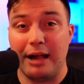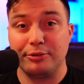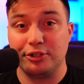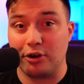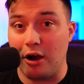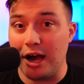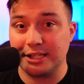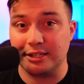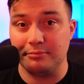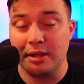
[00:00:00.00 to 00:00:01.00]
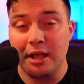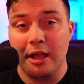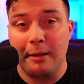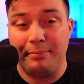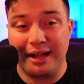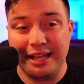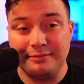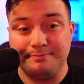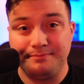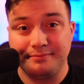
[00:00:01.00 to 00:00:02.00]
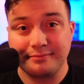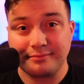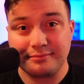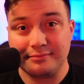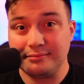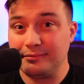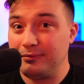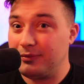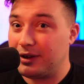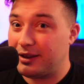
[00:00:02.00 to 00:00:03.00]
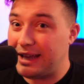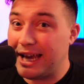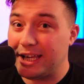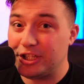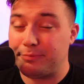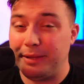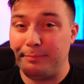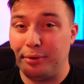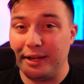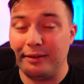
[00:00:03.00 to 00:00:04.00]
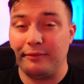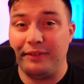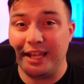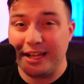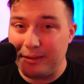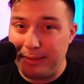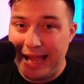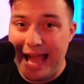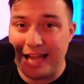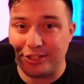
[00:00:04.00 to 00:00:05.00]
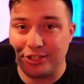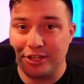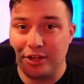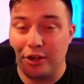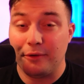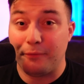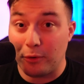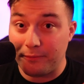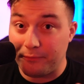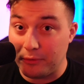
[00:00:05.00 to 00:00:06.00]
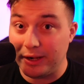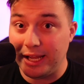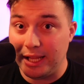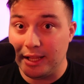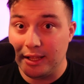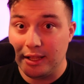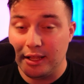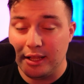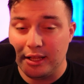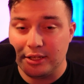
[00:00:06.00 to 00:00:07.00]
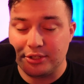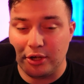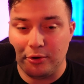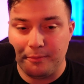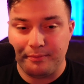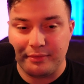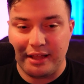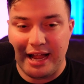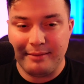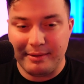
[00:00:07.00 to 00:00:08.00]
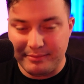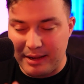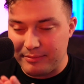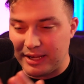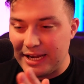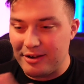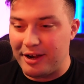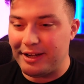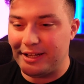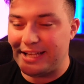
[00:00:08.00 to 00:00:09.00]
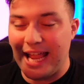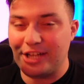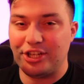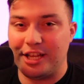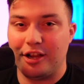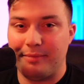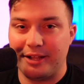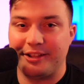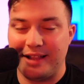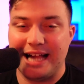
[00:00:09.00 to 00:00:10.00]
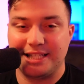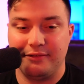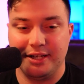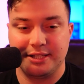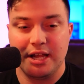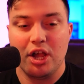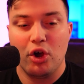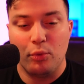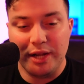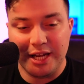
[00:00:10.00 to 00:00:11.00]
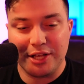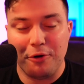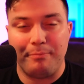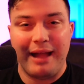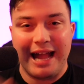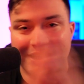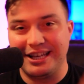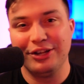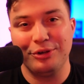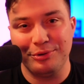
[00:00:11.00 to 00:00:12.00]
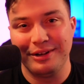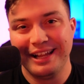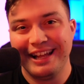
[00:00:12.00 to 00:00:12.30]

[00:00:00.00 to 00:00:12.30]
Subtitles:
options are awesome, but that could just be put in via a patch for free. So I'm getting on a tangent here about The Last of Us. We need to go back to